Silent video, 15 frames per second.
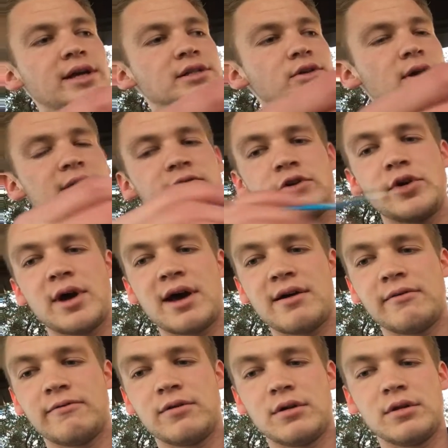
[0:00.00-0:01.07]
okay, so after you
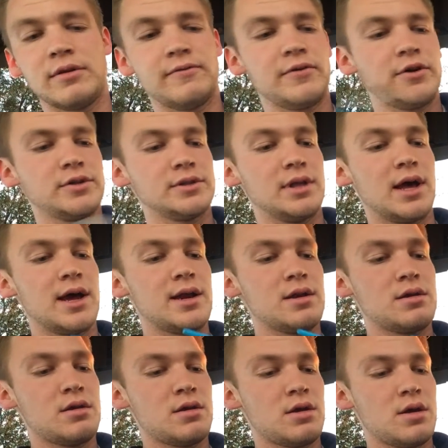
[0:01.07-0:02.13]
have the first line,